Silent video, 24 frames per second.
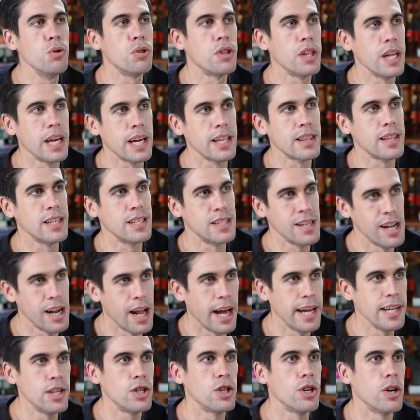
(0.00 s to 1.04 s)
think the
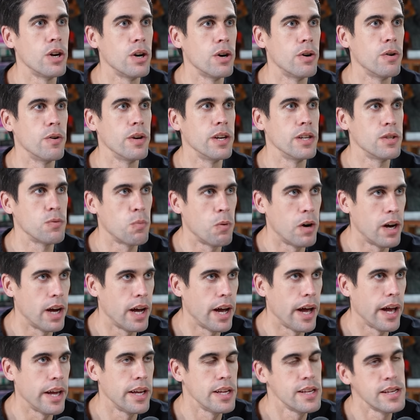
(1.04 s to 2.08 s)
Tonight Show is
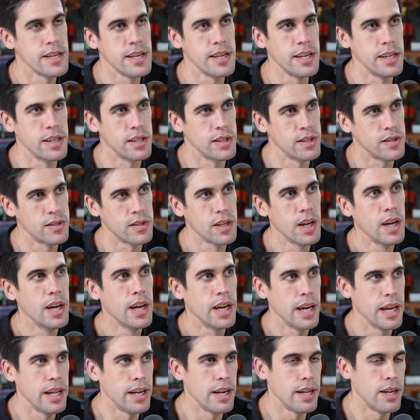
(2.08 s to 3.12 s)
why he is
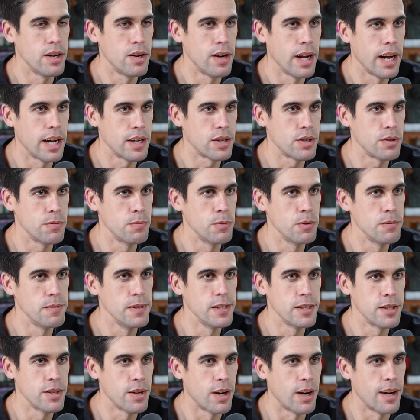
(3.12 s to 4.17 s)
an international movie
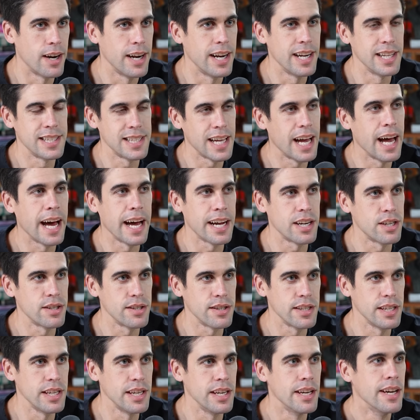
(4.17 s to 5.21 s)
star, yeah. and it's
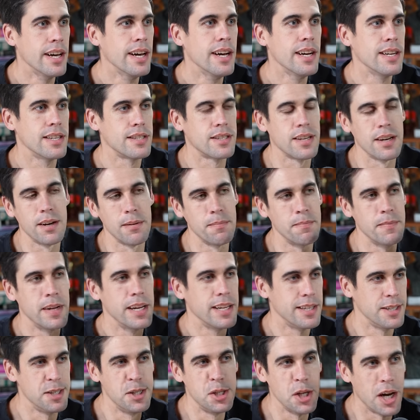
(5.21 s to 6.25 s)
actually some
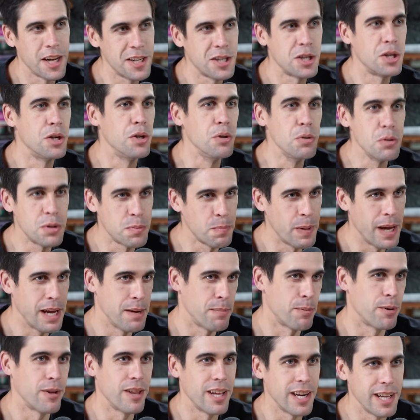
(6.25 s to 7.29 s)
Dutch
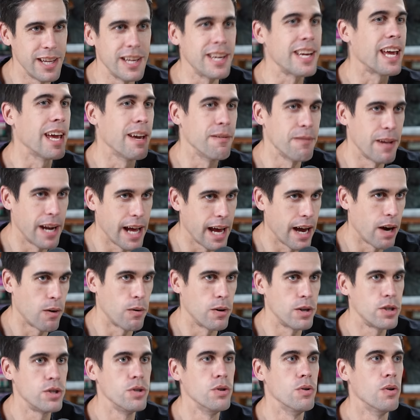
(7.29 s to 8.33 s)
newspaper that he gave an
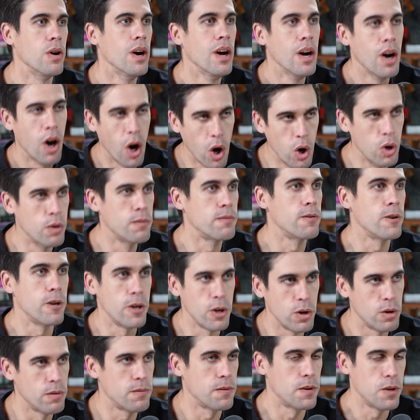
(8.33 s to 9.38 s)
hour to yeah. over and
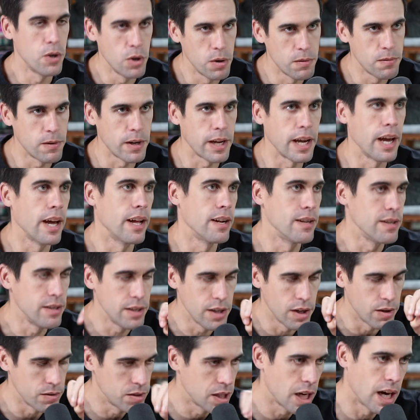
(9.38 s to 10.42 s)
over and over again,
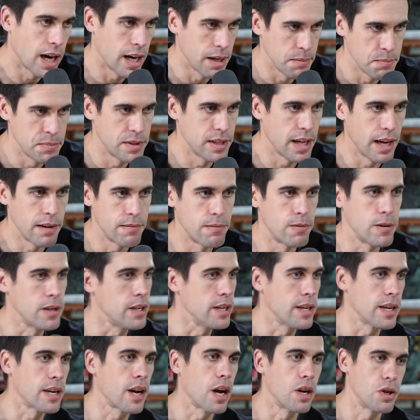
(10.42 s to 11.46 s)
you know, times
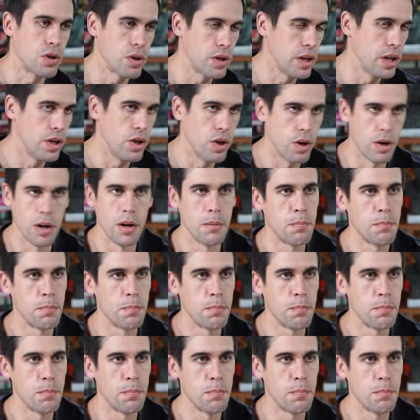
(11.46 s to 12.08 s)
every country in Europe.